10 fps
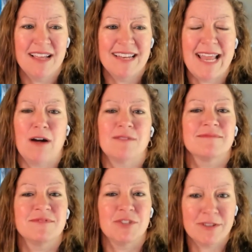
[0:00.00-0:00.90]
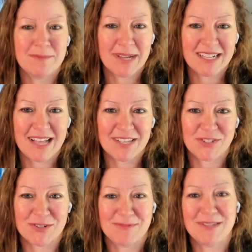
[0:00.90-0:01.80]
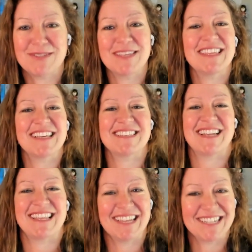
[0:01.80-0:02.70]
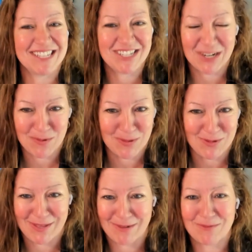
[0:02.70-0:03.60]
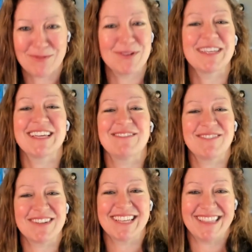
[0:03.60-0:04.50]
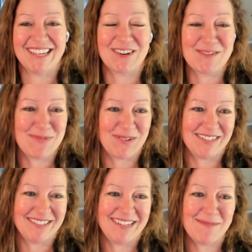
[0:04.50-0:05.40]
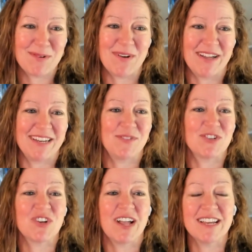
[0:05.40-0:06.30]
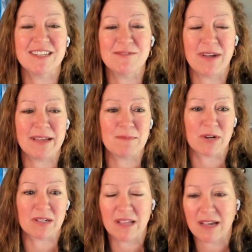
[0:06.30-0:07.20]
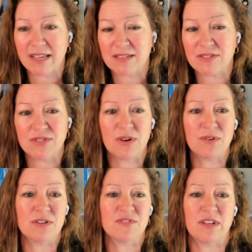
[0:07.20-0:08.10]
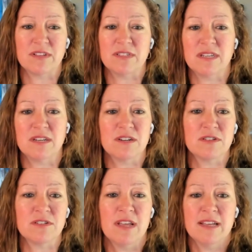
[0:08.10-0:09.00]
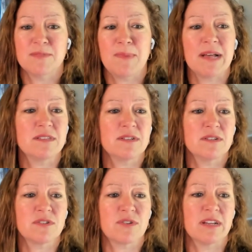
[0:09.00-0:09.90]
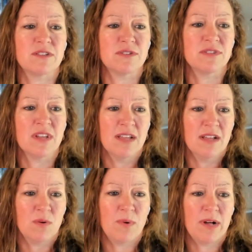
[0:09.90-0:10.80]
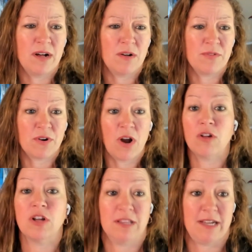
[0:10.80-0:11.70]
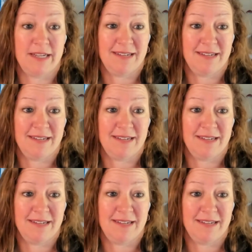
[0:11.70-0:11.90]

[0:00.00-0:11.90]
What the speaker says: Now, you're in my classroom. These are the things that I'd like to share with you that really think are important. Number one, if you're trying to find more clients, donors, volunteers, sponsors, grantors, well, they're all online.